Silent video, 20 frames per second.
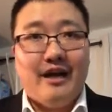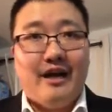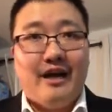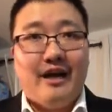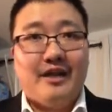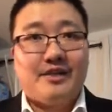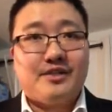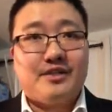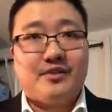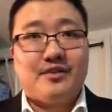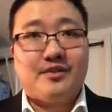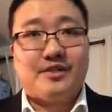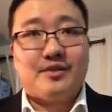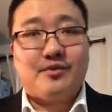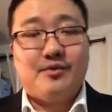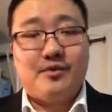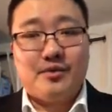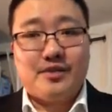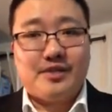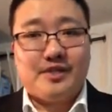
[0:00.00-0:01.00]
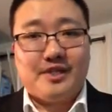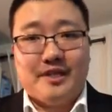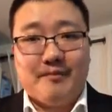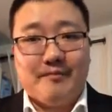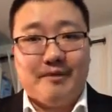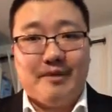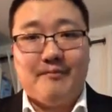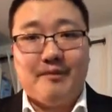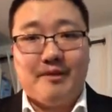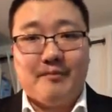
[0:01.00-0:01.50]
I took this course and it
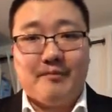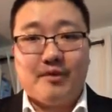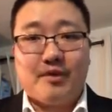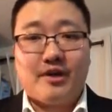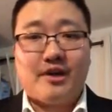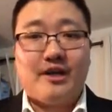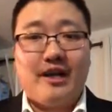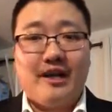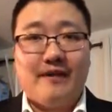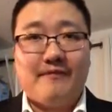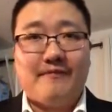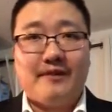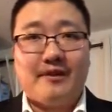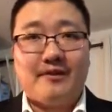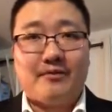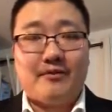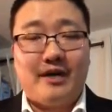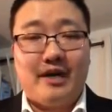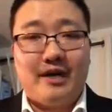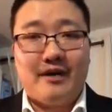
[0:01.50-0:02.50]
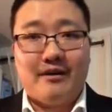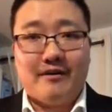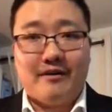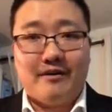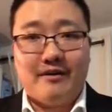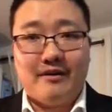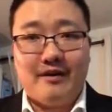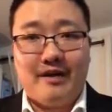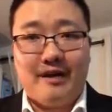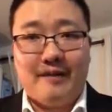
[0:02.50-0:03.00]
made me a more confident
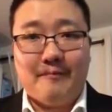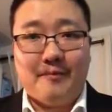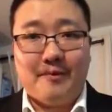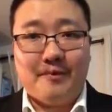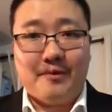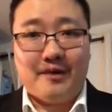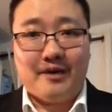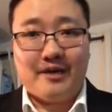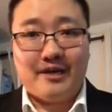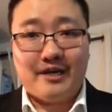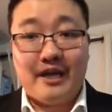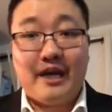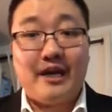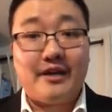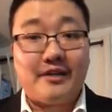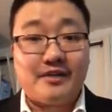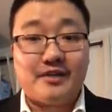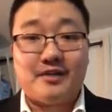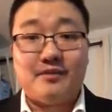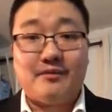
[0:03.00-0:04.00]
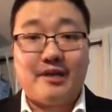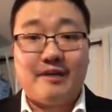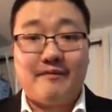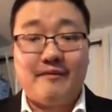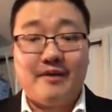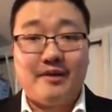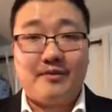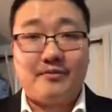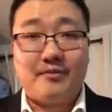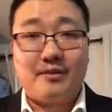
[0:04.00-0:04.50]
rider. I'm more cognizant when I'm
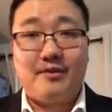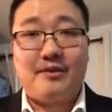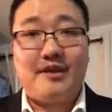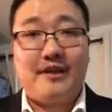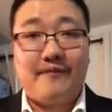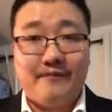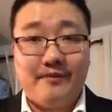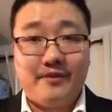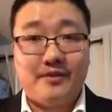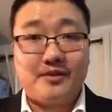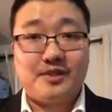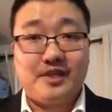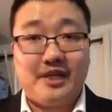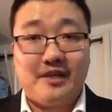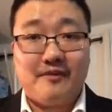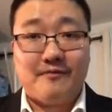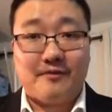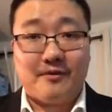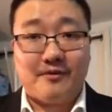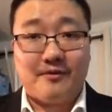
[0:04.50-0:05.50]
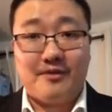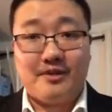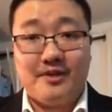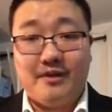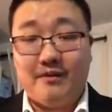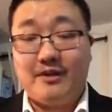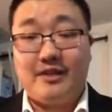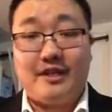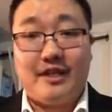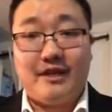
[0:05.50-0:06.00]
on the road, and I feel safer
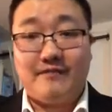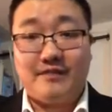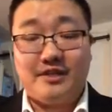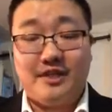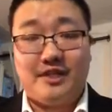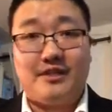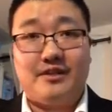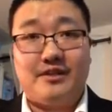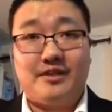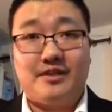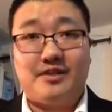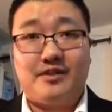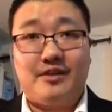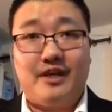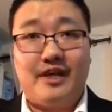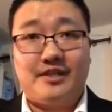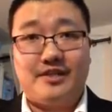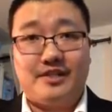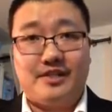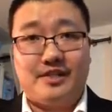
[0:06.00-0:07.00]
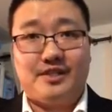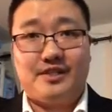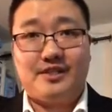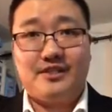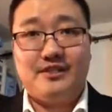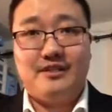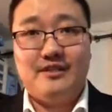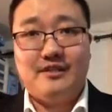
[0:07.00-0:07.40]
knowing that I've taken these classes.